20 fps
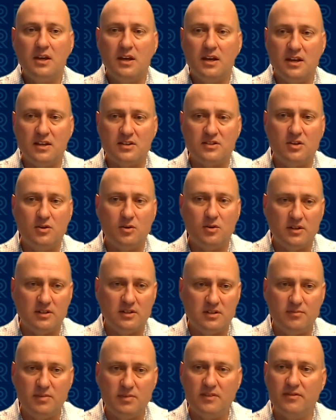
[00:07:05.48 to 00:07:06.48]
is going
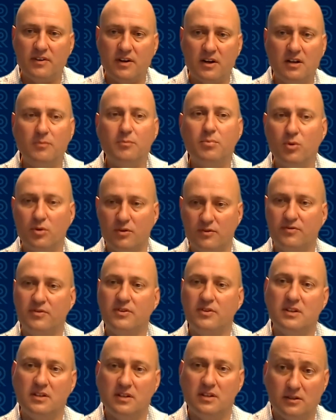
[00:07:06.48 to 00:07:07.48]
to be very important for
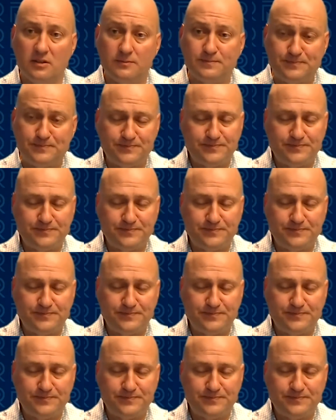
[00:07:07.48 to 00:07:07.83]
the deal.